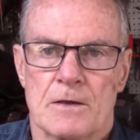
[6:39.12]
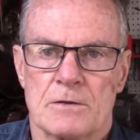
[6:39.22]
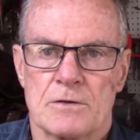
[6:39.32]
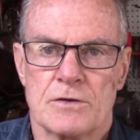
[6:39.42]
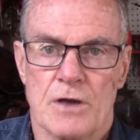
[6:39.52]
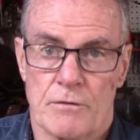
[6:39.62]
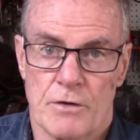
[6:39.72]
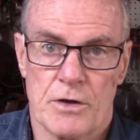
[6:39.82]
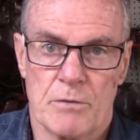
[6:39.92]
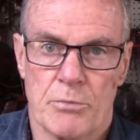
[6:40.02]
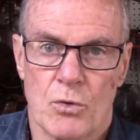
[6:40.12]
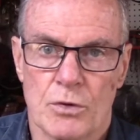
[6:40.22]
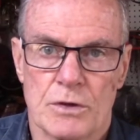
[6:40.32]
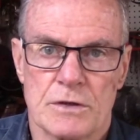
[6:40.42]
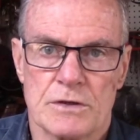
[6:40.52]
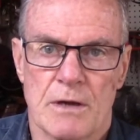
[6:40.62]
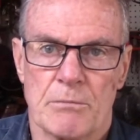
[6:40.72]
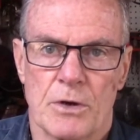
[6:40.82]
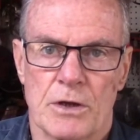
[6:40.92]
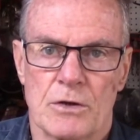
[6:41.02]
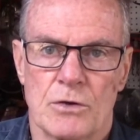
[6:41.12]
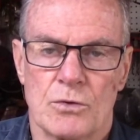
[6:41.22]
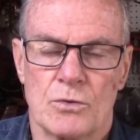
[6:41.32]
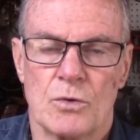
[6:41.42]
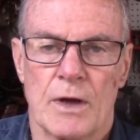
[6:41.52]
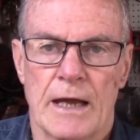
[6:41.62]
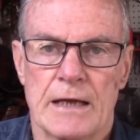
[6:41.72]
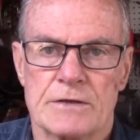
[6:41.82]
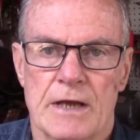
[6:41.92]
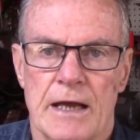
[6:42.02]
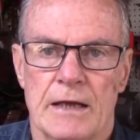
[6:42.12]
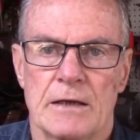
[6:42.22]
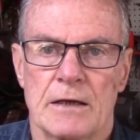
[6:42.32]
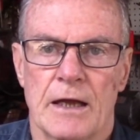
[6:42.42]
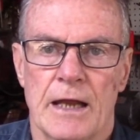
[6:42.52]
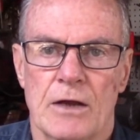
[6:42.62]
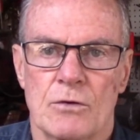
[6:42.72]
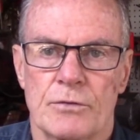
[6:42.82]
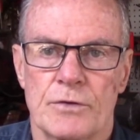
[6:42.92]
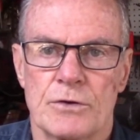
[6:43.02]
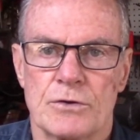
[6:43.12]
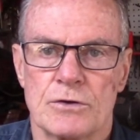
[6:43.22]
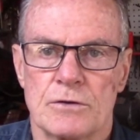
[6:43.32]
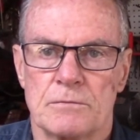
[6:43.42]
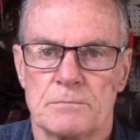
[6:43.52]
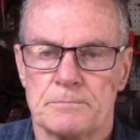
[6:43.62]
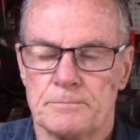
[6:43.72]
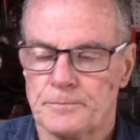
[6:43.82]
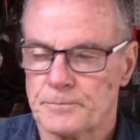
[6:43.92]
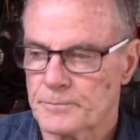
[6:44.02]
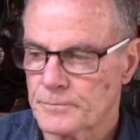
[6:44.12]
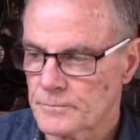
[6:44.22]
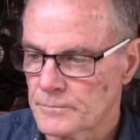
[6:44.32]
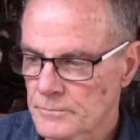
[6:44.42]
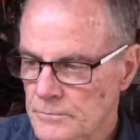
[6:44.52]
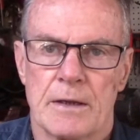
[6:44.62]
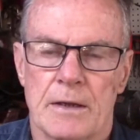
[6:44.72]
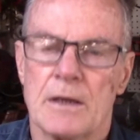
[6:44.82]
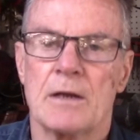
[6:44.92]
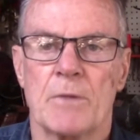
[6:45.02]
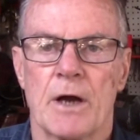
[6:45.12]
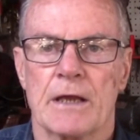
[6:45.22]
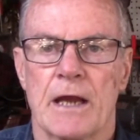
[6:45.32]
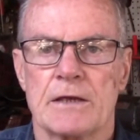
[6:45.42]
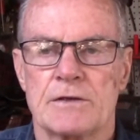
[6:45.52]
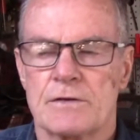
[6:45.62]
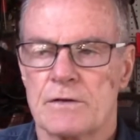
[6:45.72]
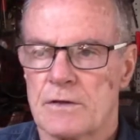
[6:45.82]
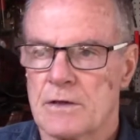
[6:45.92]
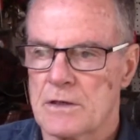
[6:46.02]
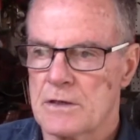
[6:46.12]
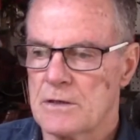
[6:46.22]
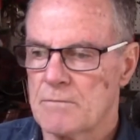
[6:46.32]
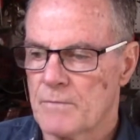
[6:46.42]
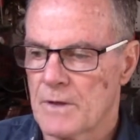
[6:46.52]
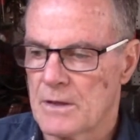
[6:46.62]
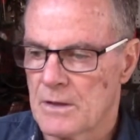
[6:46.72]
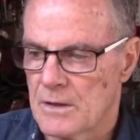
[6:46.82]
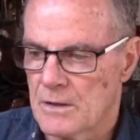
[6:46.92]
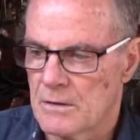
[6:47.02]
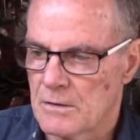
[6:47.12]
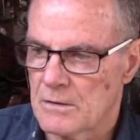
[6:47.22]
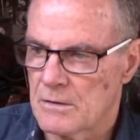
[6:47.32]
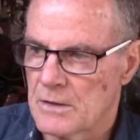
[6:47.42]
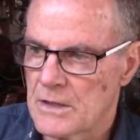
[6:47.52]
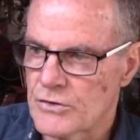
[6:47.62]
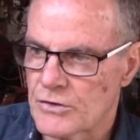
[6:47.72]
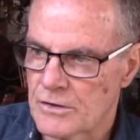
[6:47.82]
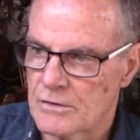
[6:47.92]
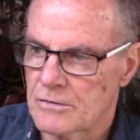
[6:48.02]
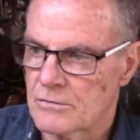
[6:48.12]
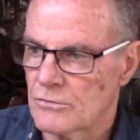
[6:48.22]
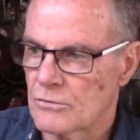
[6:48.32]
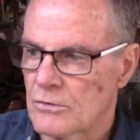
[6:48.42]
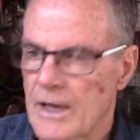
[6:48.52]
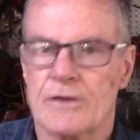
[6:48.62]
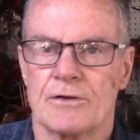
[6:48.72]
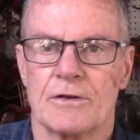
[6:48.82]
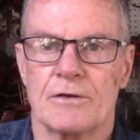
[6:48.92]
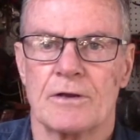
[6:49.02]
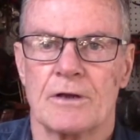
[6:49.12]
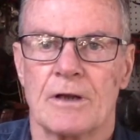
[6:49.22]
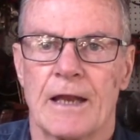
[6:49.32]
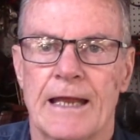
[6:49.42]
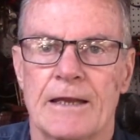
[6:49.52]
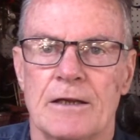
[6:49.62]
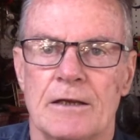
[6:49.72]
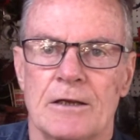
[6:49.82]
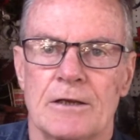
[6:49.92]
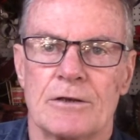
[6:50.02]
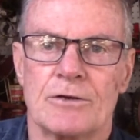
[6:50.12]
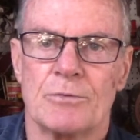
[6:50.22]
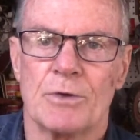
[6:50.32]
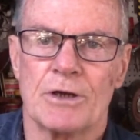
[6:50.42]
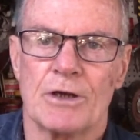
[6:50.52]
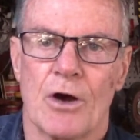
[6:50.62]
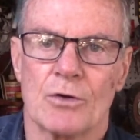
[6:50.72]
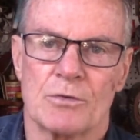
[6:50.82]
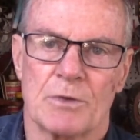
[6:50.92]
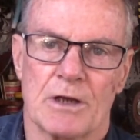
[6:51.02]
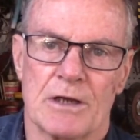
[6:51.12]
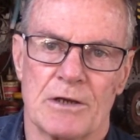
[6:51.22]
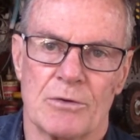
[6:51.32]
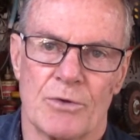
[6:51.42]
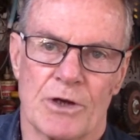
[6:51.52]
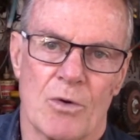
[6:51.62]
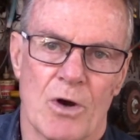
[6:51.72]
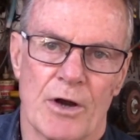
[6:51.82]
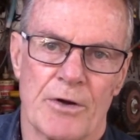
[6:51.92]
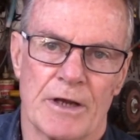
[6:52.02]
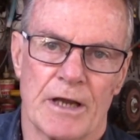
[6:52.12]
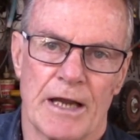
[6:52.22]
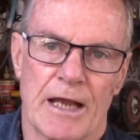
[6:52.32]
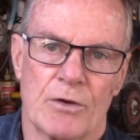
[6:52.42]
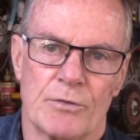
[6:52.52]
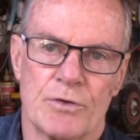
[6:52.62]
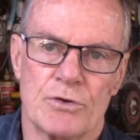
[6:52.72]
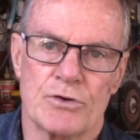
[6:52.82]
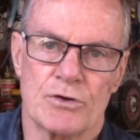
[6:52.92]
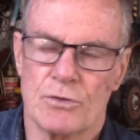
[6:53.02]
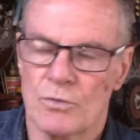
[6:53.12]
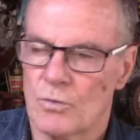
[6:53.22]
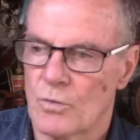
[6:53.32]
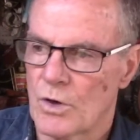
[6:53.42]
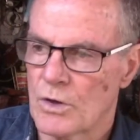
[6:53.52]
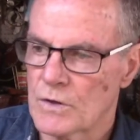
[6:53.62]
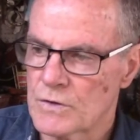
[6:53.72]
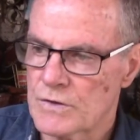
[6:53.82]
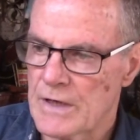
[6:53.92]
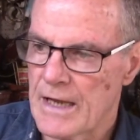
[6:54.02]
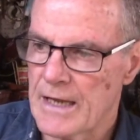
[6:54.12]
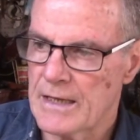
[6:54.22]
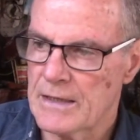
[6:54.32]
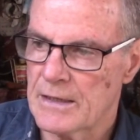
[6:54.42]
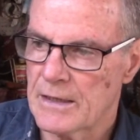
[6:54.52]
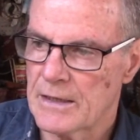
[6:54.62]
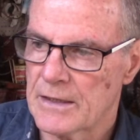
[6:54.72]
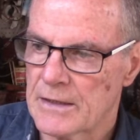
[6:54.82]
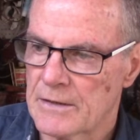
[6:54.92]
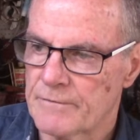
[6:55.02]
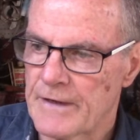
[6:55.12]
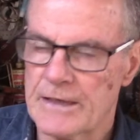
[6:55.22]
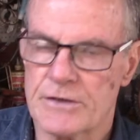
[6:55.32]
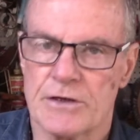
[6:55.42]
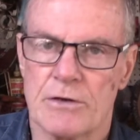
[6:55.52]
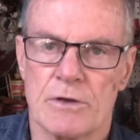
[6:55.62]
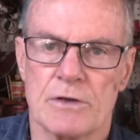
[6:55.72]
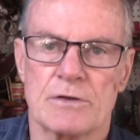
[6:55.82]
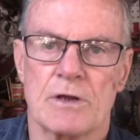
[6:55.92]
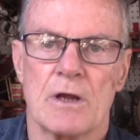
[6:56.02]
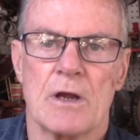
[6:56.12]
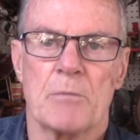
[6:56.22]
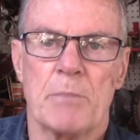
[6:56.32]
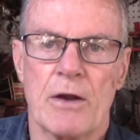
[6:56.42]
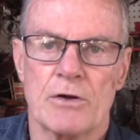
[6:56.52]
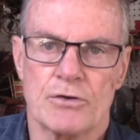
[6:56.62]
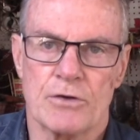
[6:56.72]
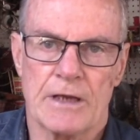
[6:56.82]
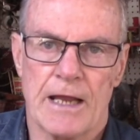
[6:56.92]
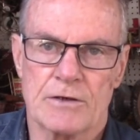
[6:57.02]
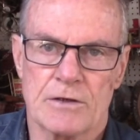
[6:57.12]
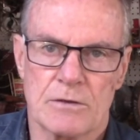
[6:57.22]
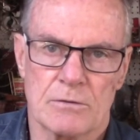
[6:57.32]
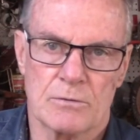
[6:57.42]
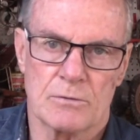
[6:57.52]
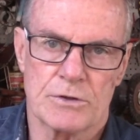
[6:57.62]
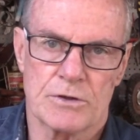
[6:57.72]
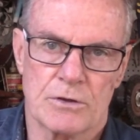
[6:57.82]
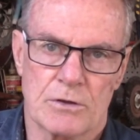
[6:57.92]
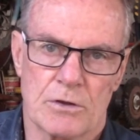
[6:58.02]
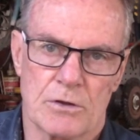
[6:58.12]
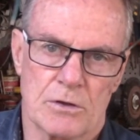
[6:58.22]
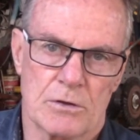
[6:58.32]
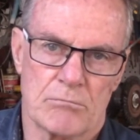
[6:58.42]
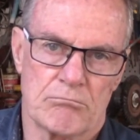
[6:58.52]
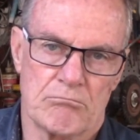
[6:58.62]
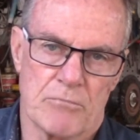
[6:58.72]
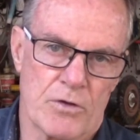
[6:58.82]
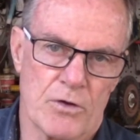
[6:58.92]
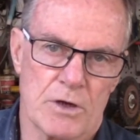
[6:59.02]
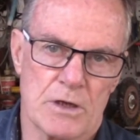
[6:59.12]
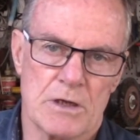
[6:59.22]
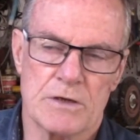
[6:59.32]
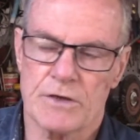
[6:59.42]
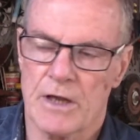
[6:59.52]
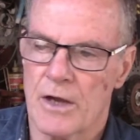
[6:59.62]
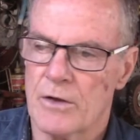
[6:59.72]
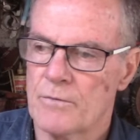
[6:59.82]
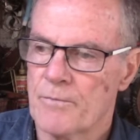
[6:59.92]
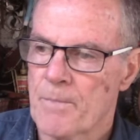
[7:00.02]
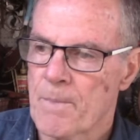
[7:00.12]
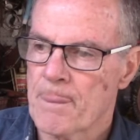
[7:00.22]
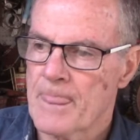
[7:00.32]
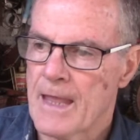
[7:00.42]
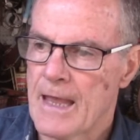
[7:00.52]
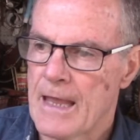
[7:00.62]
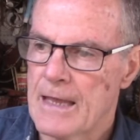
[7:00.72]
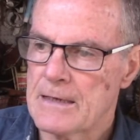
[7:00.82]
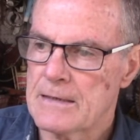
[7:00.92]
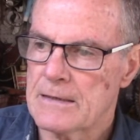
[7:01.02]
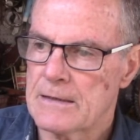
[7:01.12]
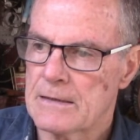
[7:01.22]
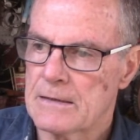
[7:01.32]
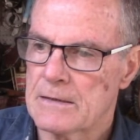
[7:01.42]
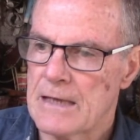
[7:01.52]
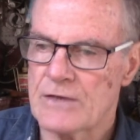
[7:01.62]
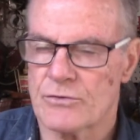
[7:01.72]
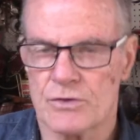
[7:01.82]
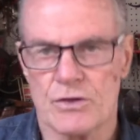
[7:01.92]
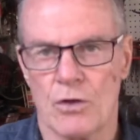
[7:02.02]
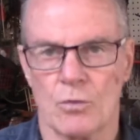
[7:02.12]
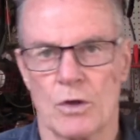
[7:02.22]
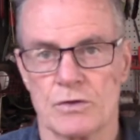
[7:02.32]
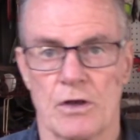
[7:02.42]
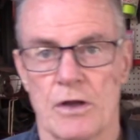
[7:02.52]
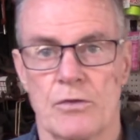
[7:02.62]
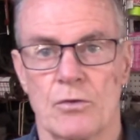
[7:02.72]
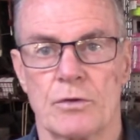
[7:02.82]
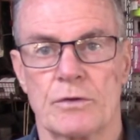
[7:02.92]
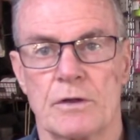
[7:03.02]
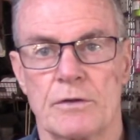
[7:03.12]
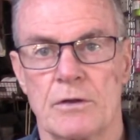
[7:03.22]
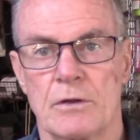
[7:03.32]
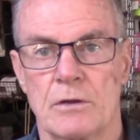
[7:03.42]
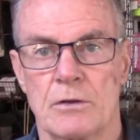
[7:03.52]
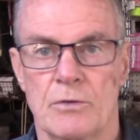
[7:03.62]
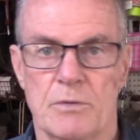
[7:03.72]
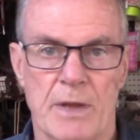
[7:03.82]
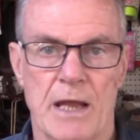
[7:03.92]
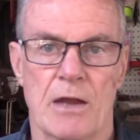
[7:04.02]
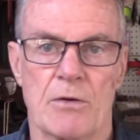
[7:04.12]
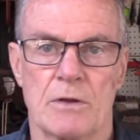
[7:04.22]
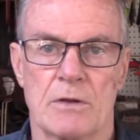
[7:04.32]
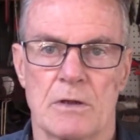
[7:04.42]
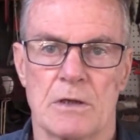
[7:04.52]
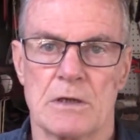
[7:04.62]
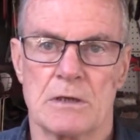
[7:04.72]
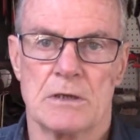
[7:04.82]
so very important to somebody who has had an ankle fusion. In my case, the incident or accident that led to me ultimately requiring an ankle fusion was a fairly serious parachuting accident which had occurred 30 years ago. And as a result, whilst I thought that the repair and the